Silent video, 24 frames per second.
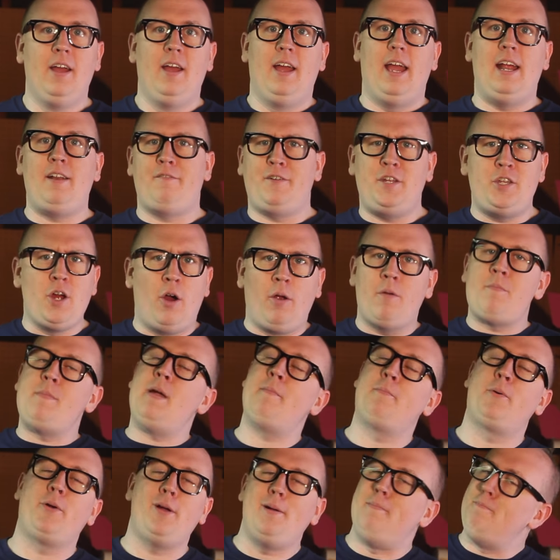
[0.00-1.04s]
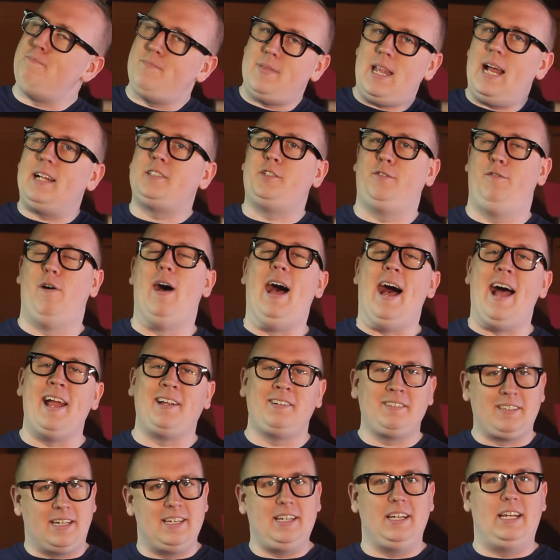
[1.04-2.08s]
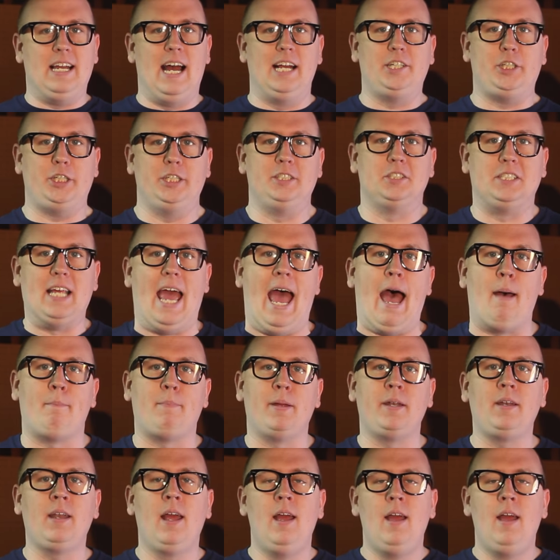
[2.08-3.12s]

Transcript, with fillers: And if you don't remember it, that's fine, concussions happen.